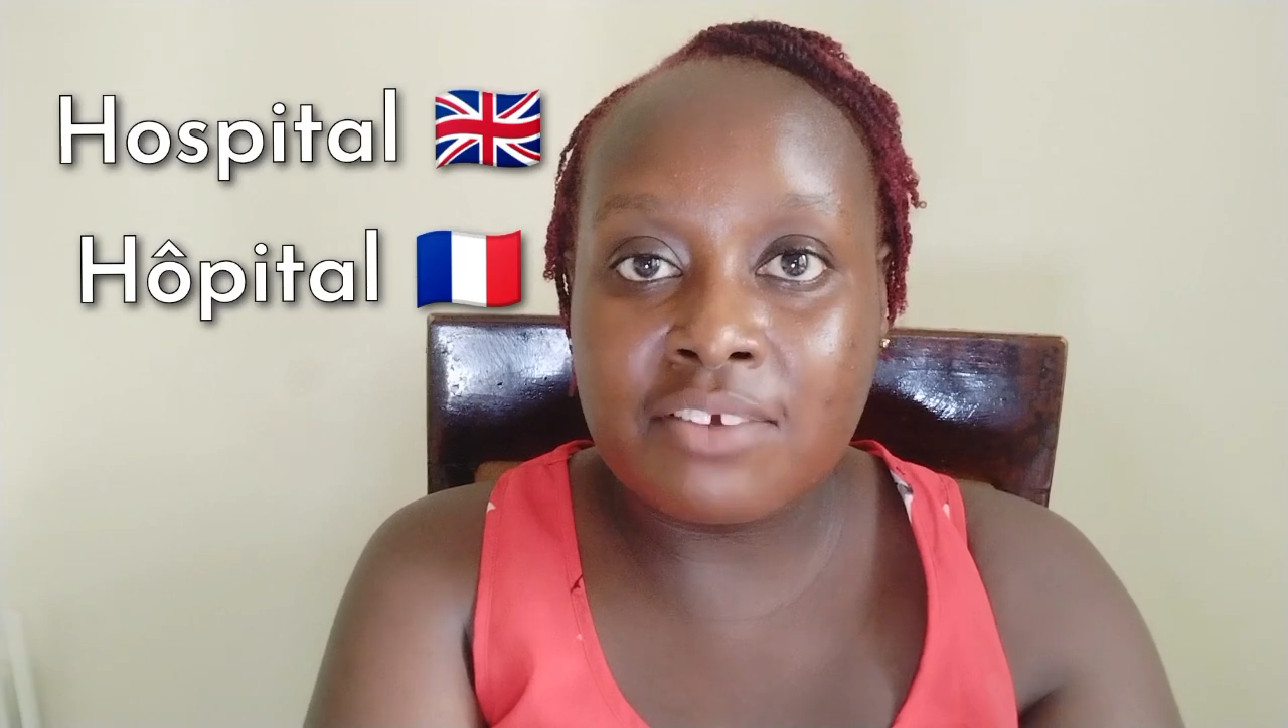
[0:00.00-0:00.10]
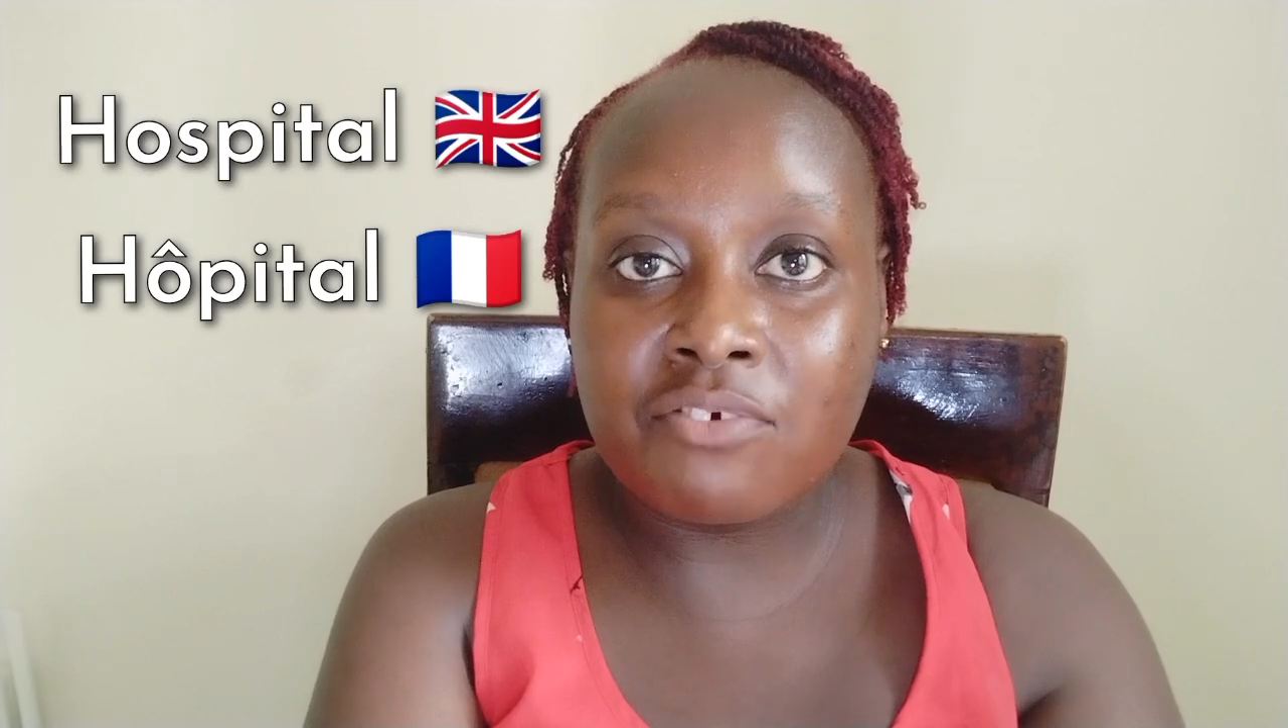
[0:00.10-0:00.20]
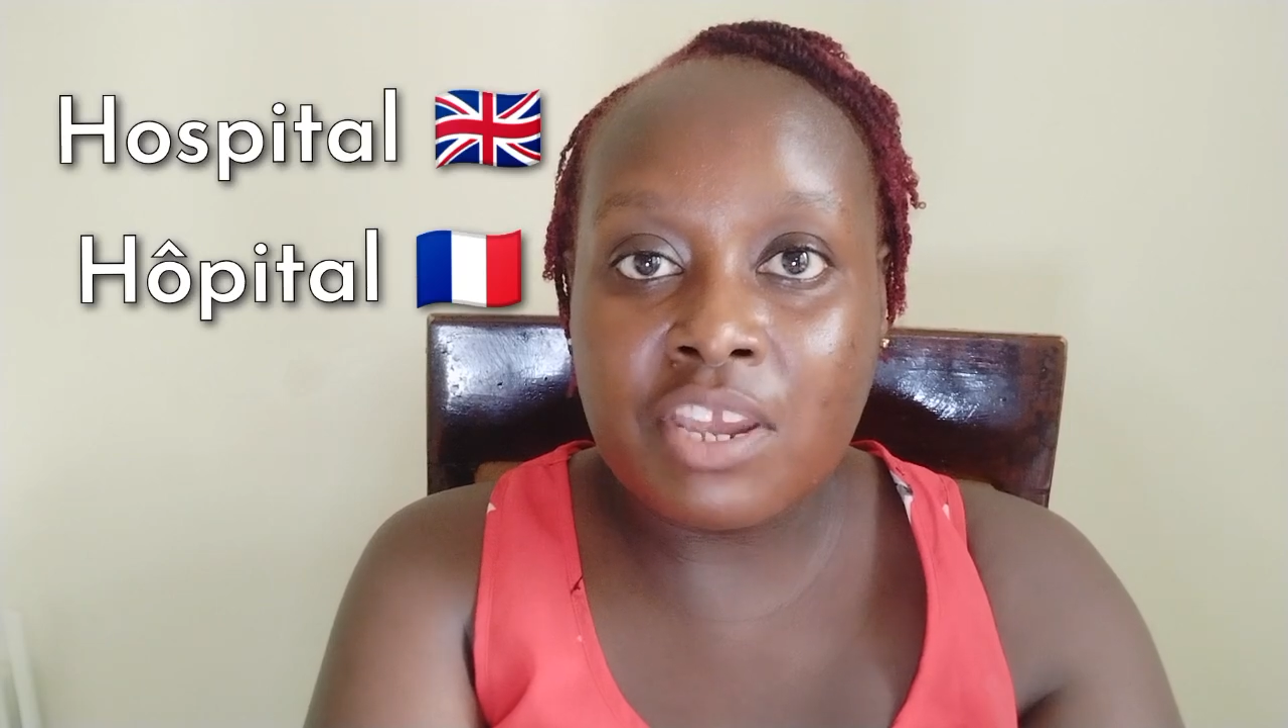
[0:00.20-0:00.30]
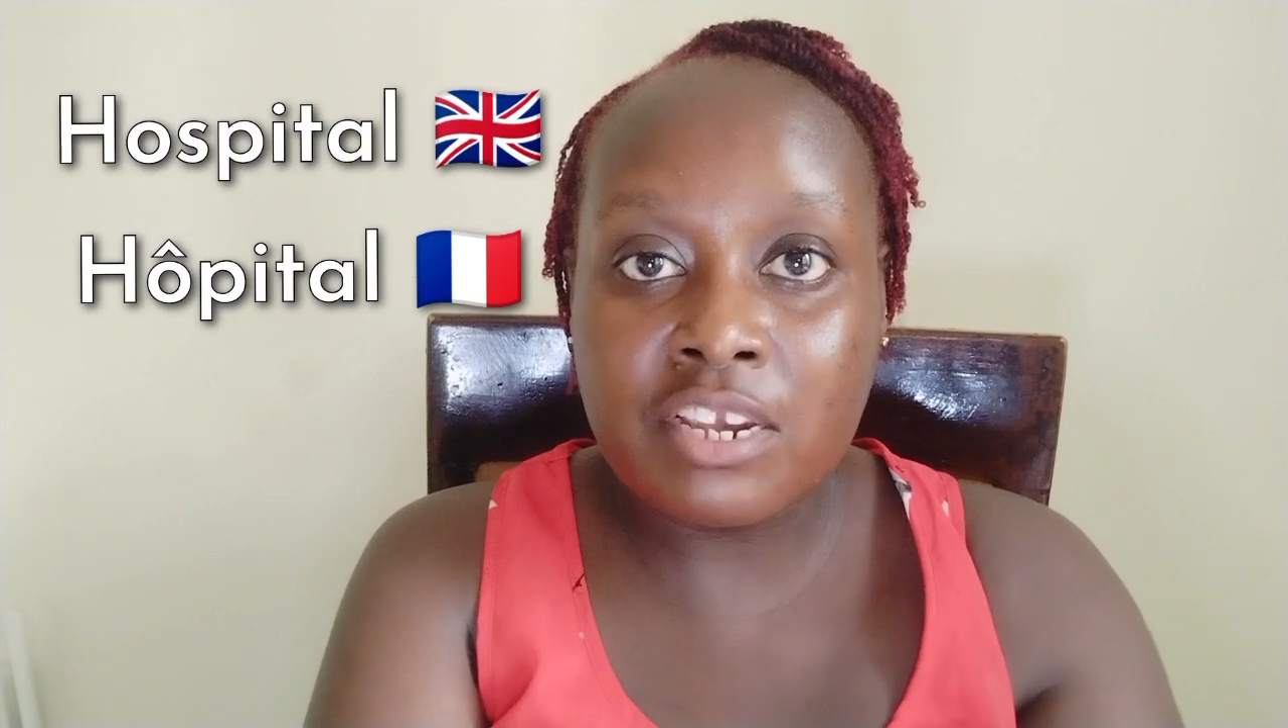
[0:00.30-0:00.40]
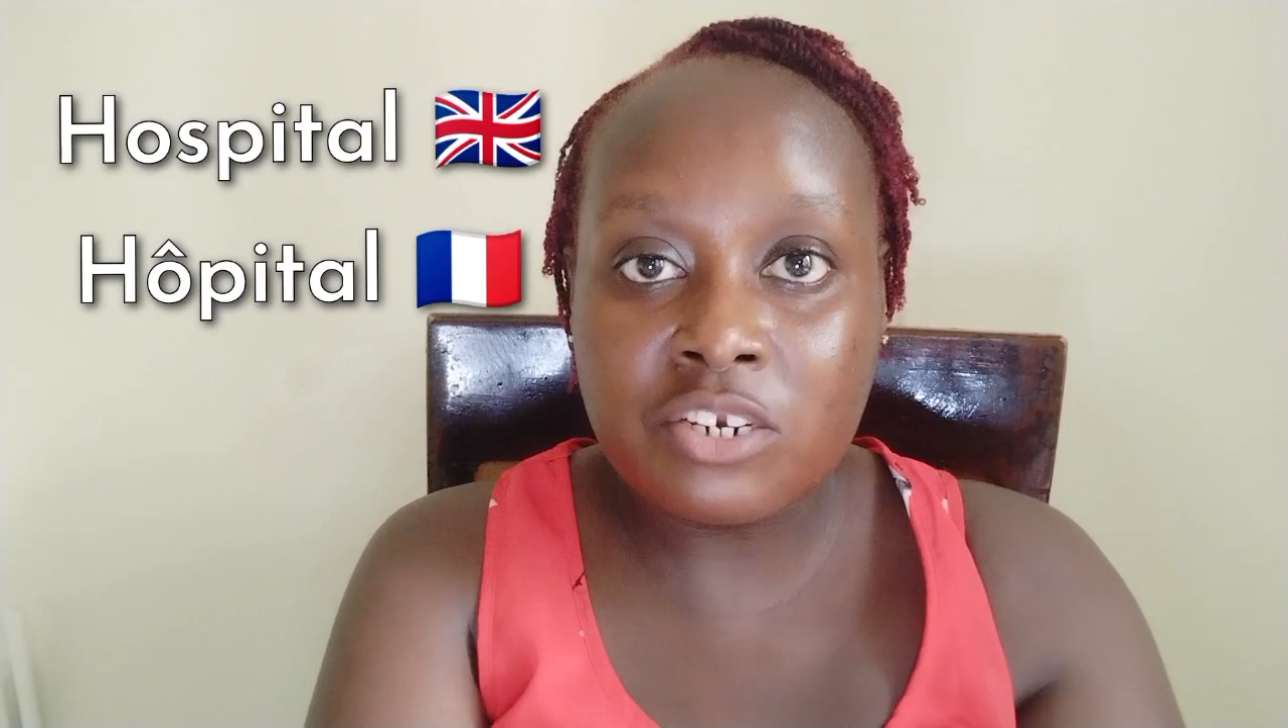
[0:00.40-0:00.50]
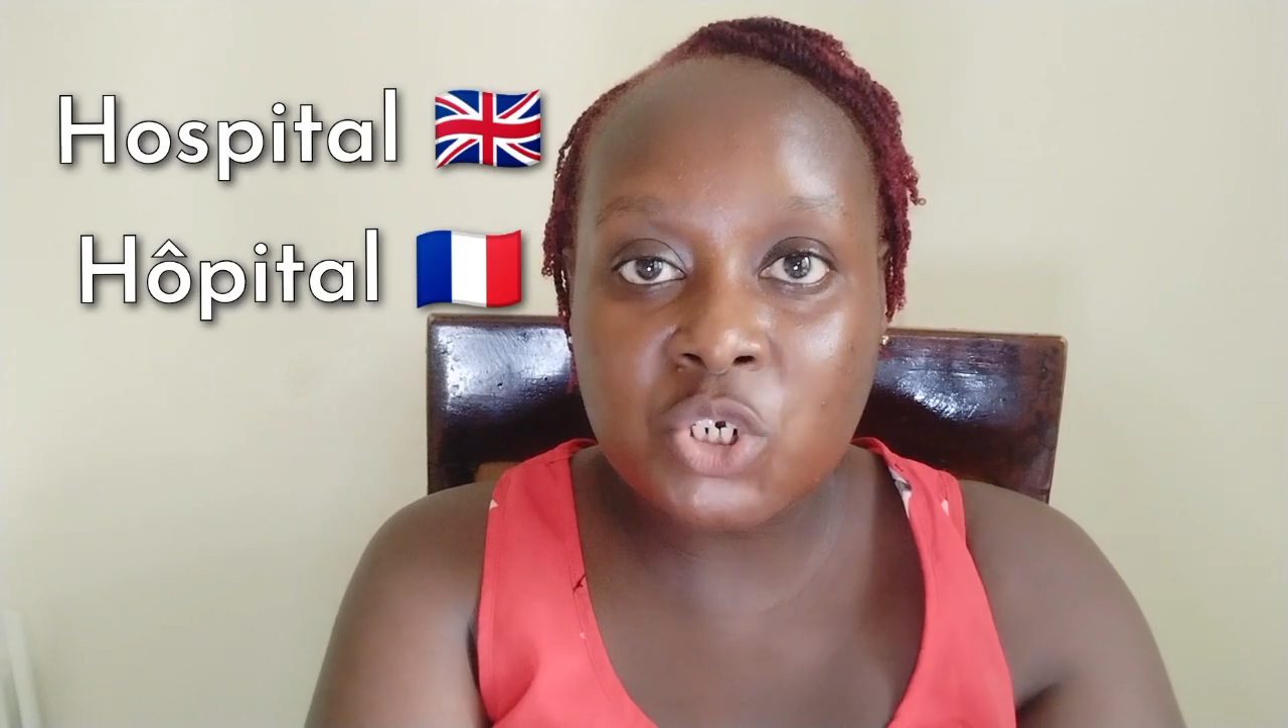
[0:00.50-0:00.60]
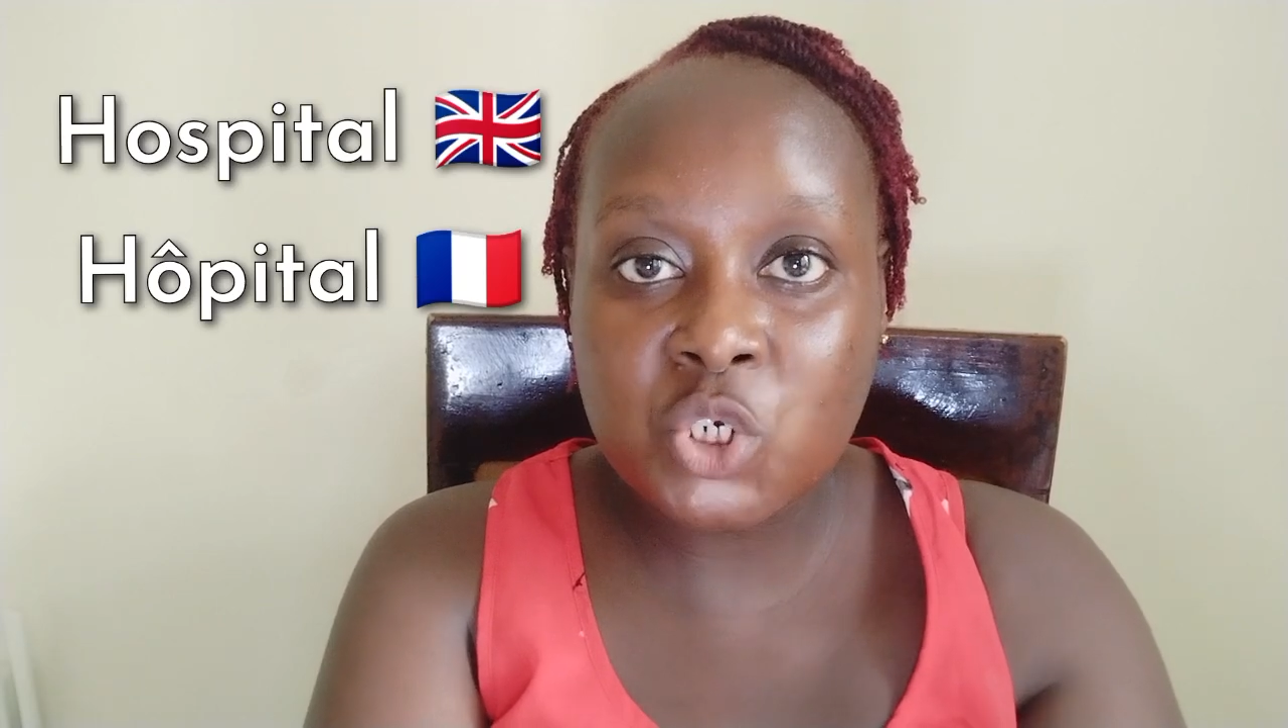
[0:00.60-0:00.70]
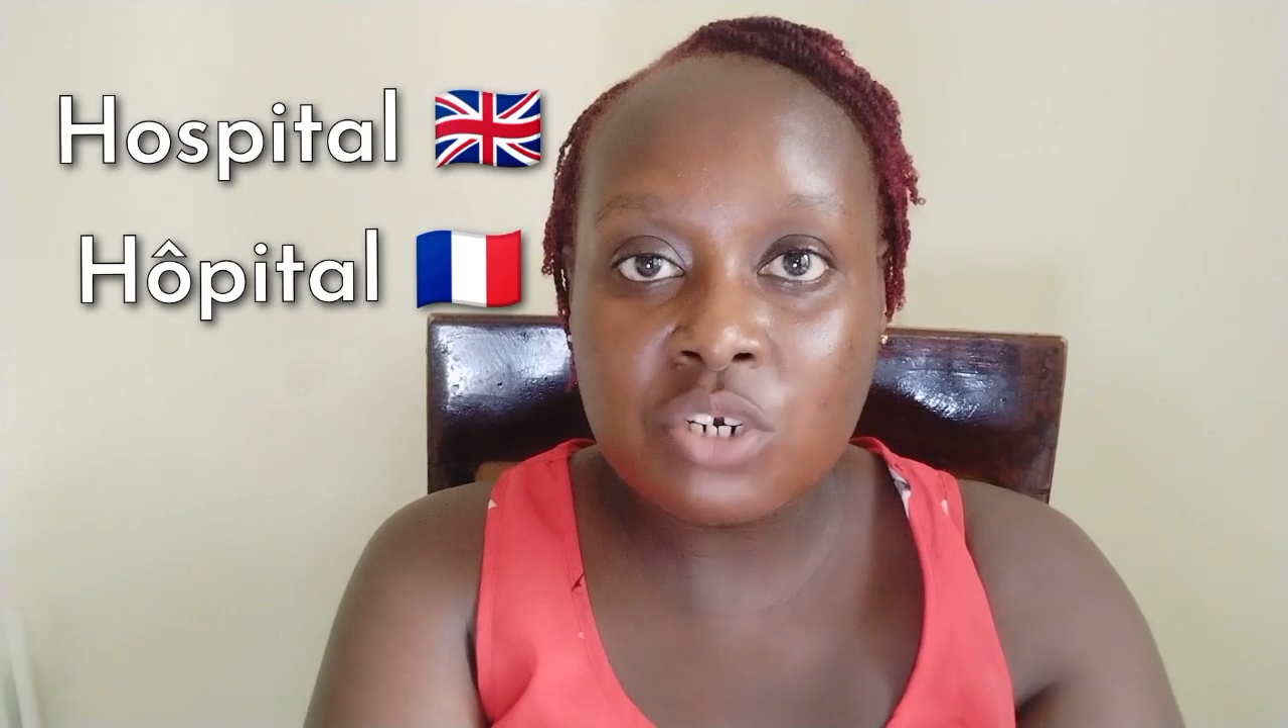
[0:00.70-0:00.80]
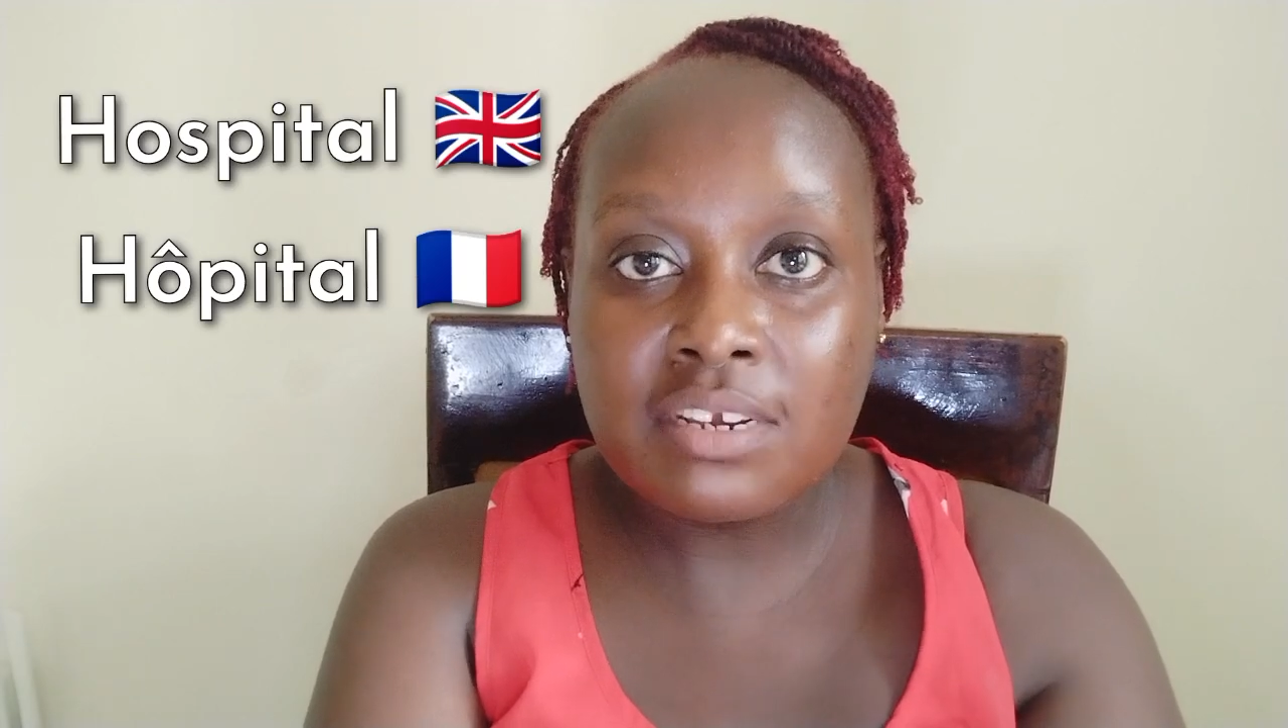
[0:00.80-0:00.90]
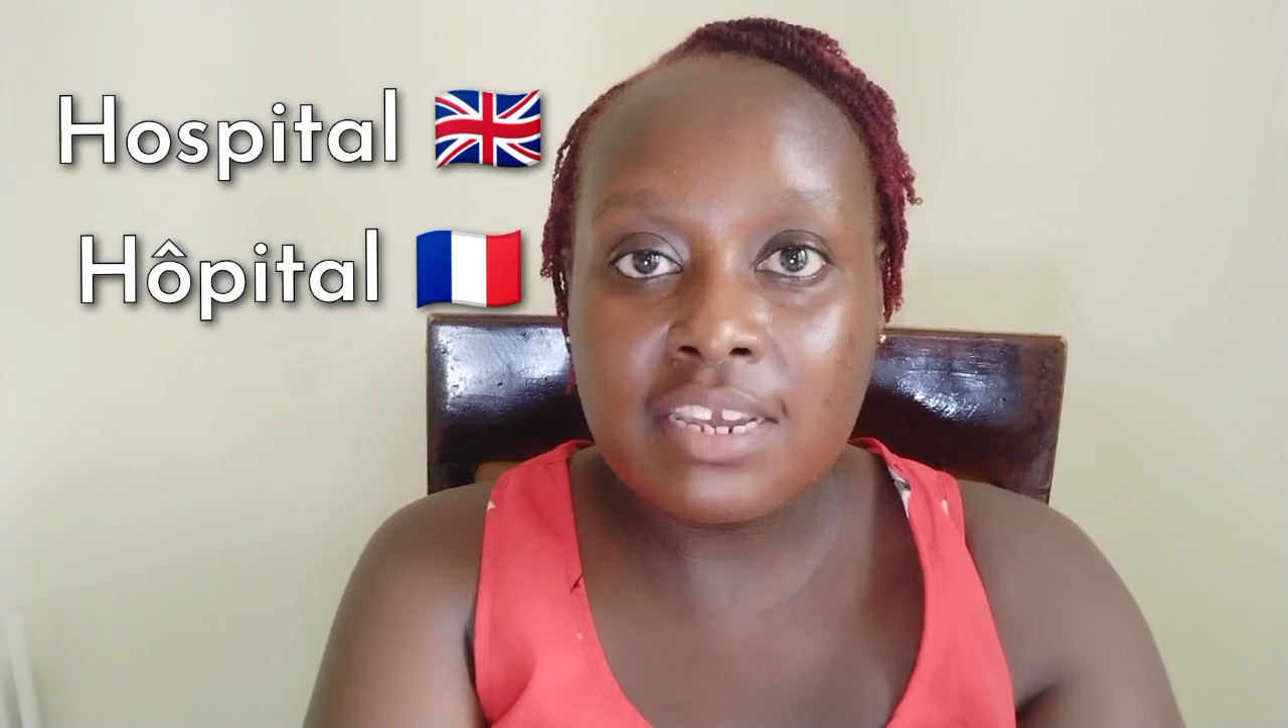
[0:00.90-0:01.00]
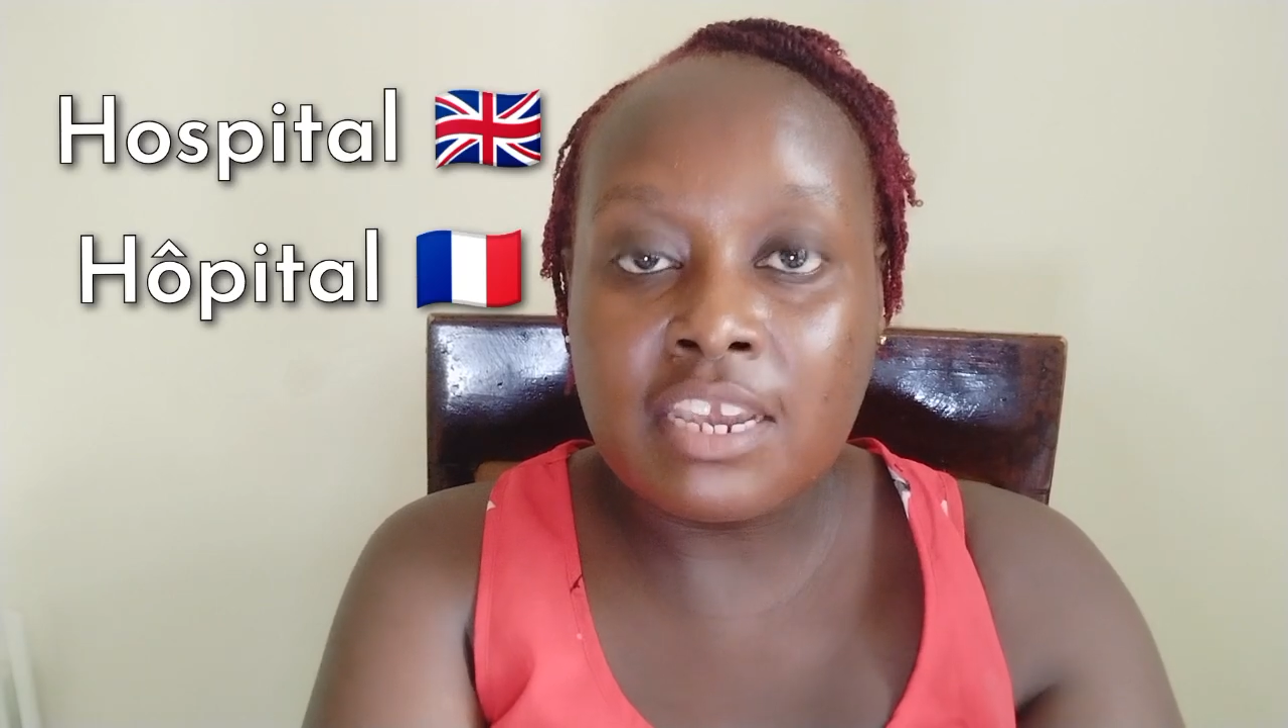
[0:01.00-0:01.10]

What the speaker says: the H